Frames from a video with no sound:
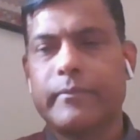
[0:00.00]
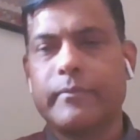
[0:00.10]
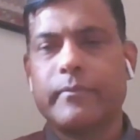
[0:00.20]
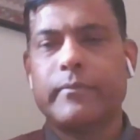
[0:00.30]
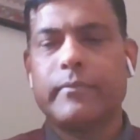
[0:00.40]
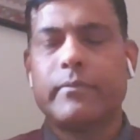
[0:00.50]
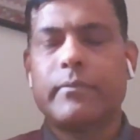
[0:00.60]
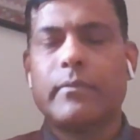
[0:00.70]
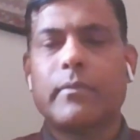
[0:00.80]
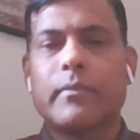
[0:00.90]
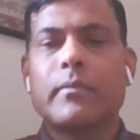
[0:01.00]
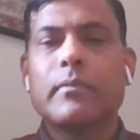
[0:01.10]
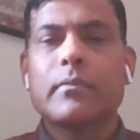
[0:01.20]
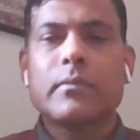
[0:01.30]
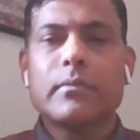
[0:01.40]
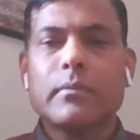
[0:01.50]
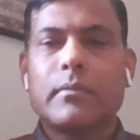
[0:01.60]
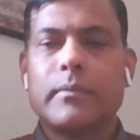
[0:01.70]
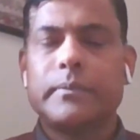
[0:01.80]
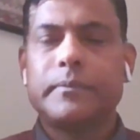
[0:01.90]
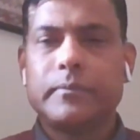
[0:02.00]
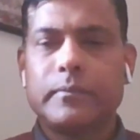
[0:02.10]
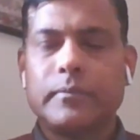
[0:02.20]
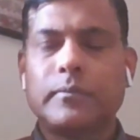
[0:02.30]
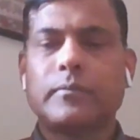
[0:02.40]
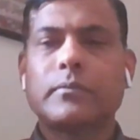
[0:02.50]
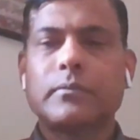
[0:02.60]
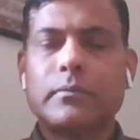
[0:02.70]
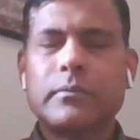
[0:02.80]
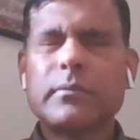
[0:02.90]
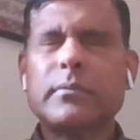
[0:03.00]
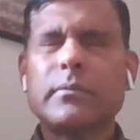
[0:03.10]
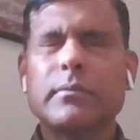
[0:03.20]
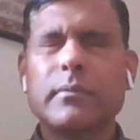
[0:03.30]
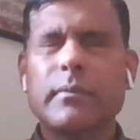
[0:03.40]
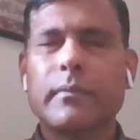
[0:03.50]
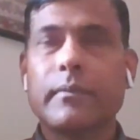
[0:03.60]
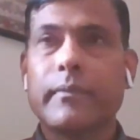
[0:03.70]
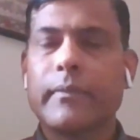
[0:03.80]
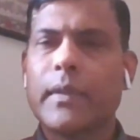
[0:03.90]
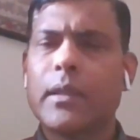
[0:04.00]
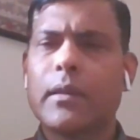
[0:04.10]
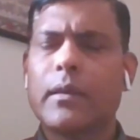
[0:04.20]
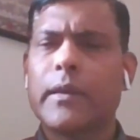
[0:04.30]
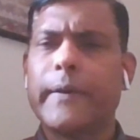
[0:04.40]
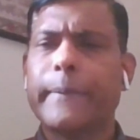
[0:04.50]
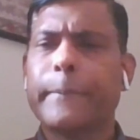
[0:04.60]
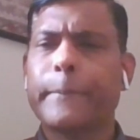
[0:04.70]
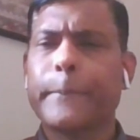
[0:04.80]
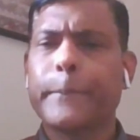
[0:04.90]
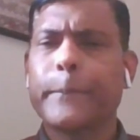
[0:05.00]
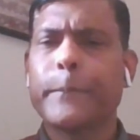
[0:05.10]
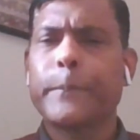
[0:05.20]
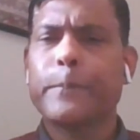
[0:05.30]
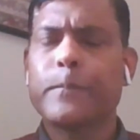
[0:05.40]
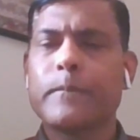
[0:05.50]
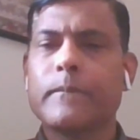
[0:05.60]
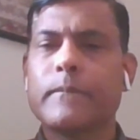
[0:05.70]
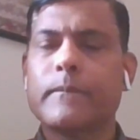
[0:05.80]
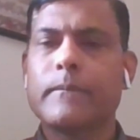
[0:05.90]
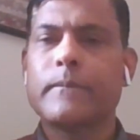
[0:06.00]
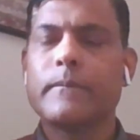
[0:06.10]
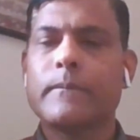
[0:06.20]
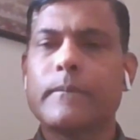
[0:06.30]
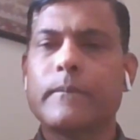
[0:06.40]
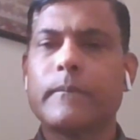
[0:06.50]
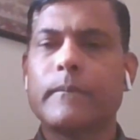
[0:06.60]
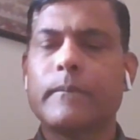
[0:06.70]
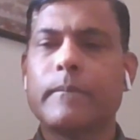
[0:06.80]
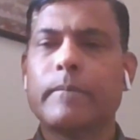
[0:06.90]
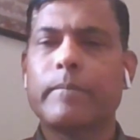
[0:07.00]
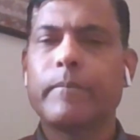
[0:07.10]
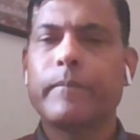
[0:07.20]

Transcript: No one is speaking in this clip.